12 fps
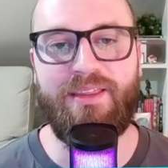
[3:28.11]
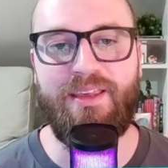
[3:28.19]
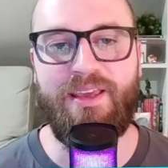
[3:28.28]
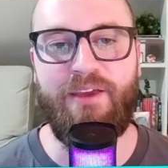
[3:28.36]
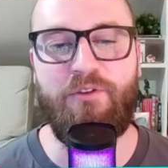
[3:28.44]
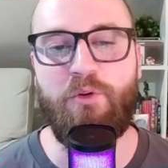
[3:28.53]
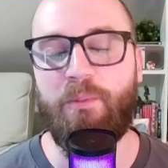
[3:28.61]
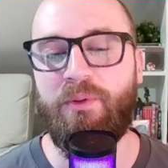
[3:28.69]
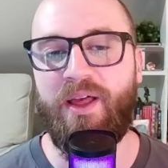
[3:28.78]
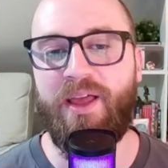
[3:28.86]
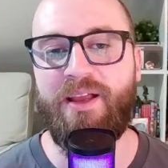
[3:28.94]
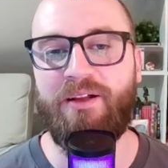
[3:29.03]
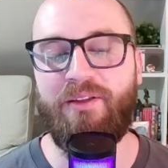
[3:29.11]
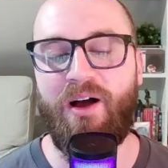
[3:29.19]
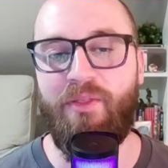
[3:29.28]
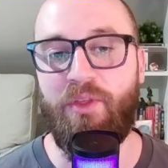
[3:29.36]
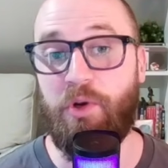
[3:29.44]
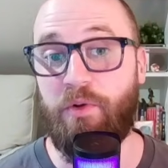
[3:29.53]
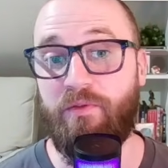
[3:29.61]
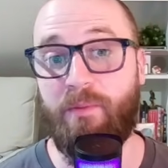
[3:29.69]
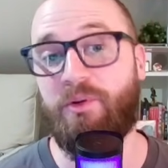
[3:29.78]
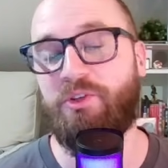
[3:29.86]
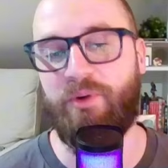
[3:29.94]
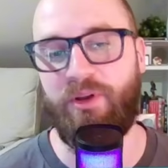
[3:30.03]
if you were playing a lot in the
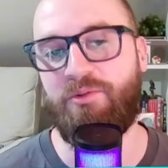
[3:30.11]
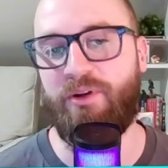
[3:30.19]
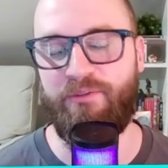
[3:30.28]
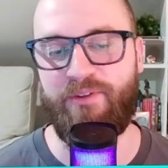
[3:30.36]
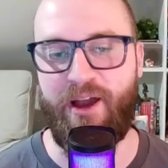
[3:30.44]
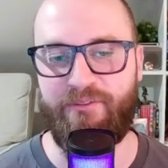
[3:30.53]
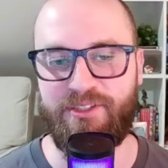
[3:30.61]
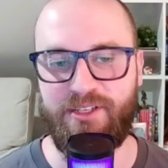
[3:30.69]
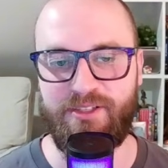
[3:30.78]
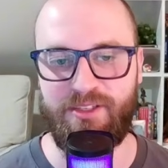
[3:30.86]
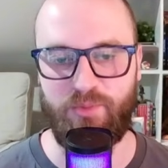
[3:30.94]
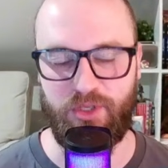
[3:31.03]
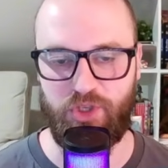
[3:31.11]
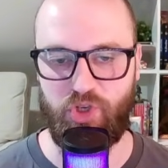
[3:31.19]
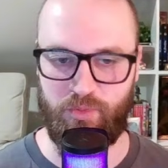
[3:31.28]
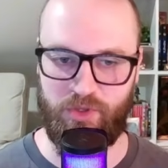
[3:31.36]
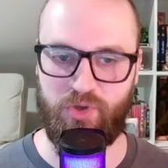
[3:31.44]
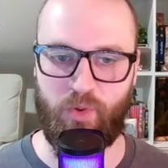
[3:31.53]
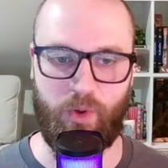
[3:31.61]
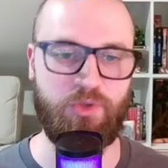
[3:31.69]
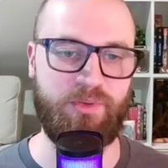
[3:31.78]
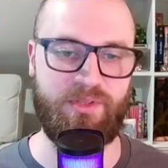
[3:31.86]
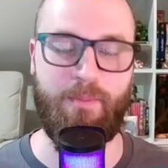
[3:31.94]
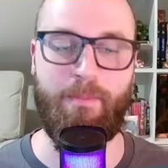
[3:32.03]
November 2025 season when Human Torch
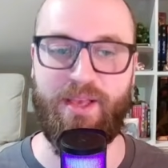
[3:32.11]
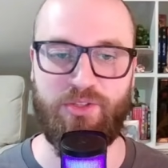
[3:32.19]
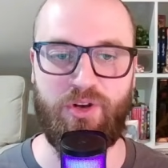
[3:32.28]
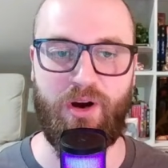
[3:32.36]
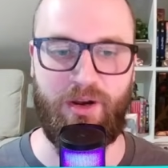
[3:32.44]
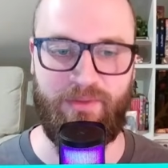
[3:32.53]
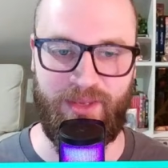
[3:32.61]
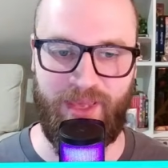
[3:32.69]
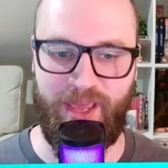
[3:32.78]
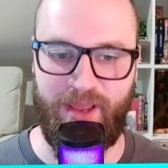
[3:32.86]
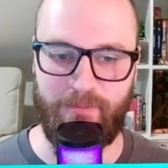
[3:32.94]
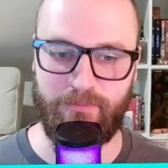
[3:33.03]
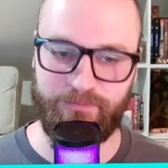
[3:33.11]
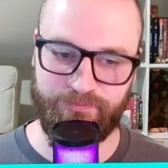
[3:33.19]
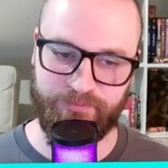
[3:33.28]
was the best card in the game,